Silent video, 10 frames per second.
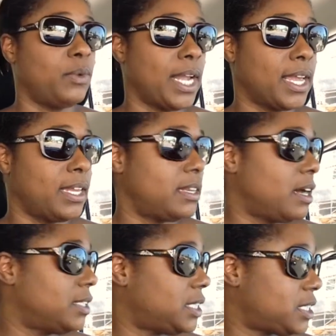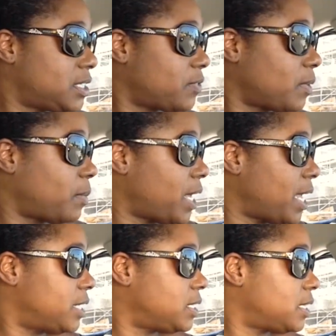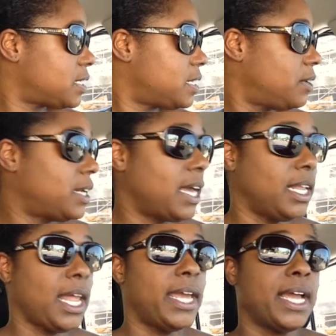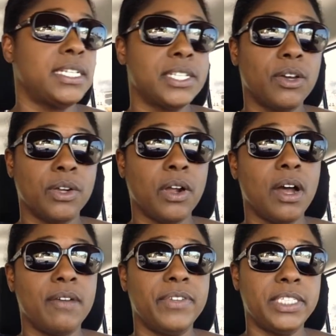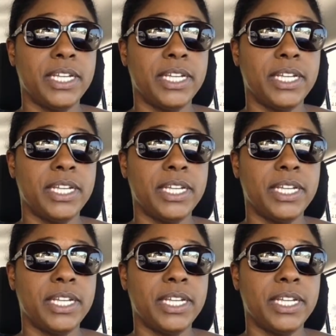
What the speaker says: When I get auditions from my agent that's here in LA, I just go to her office.